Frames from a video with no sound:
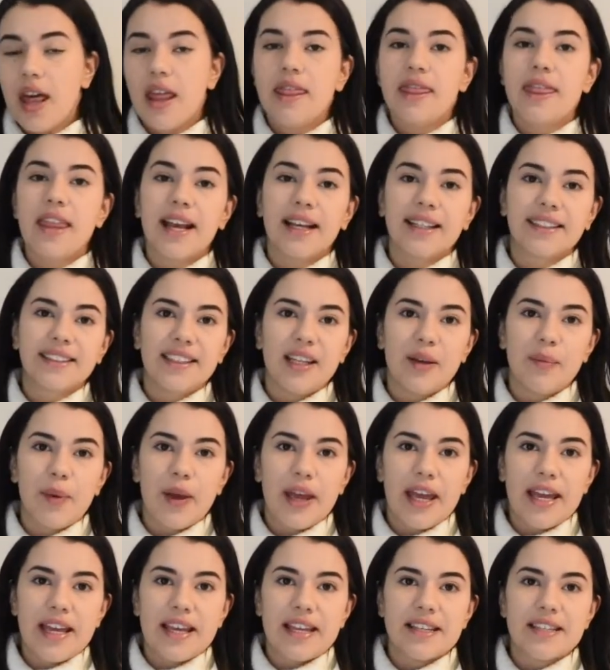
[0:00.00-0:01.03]
Next tip
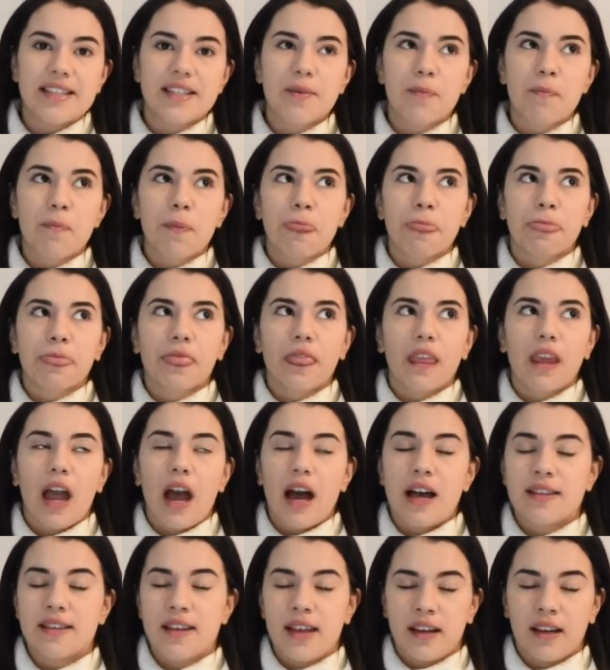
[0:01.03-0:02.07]
is,
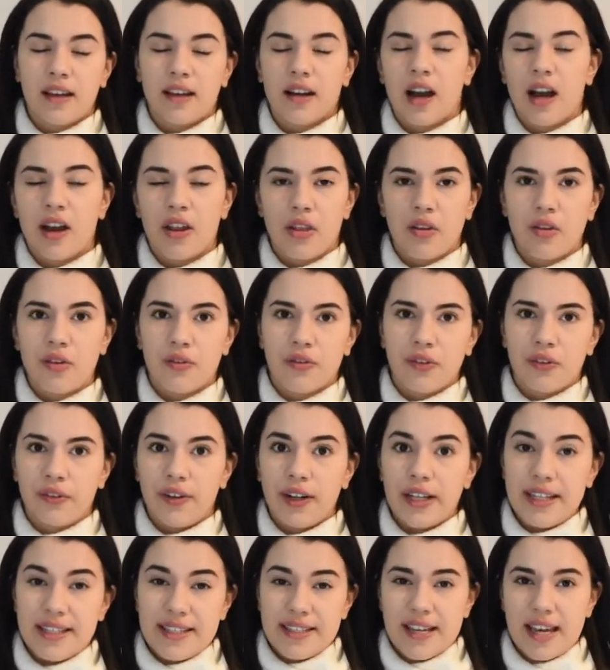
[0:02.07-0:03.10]
as I kind of
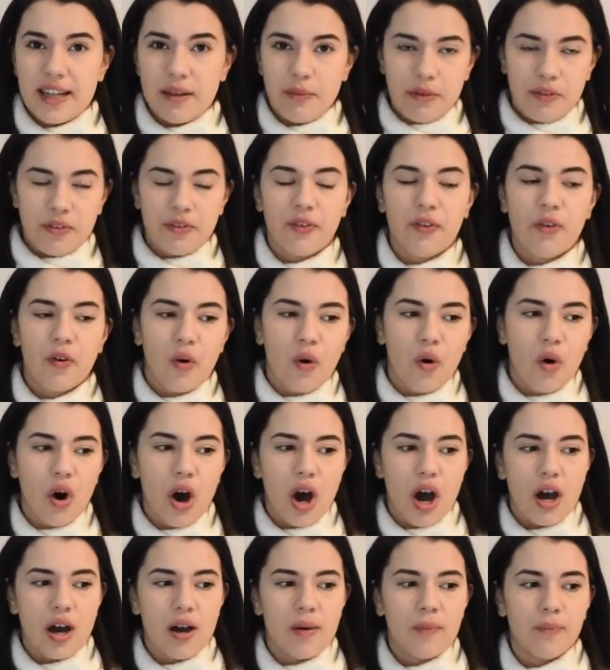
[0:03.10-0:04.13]
already said
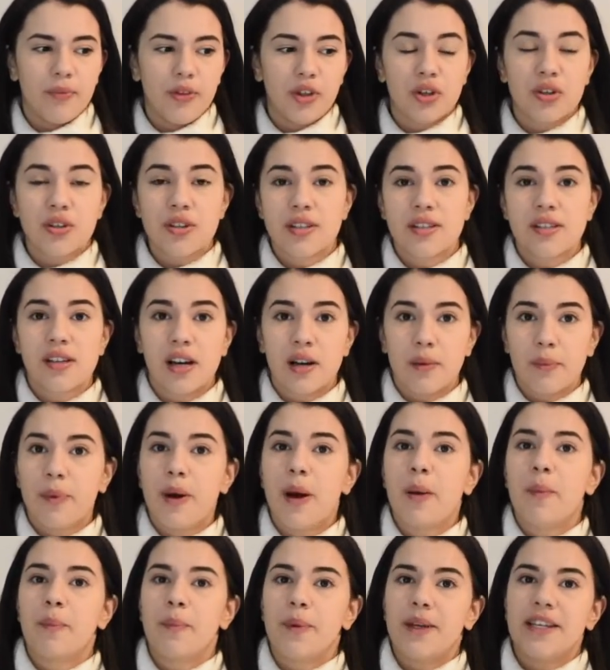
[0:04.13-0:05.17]
before, don't start
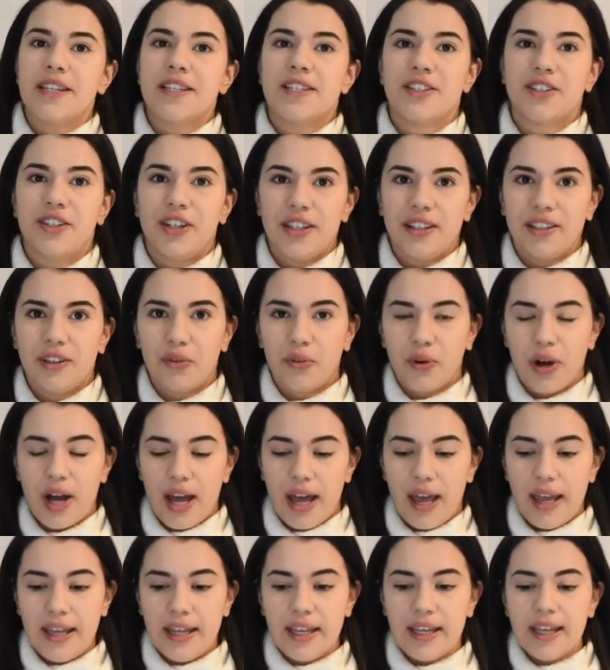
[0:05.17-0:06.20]
pumping straight
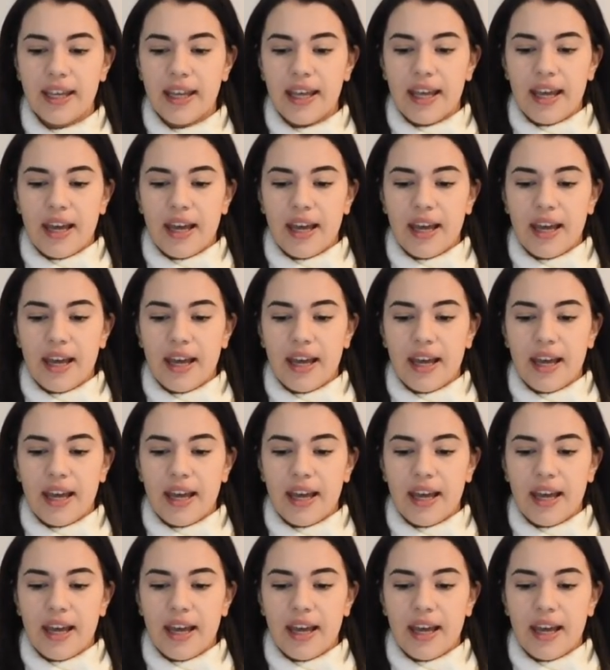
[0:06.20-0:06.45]
away.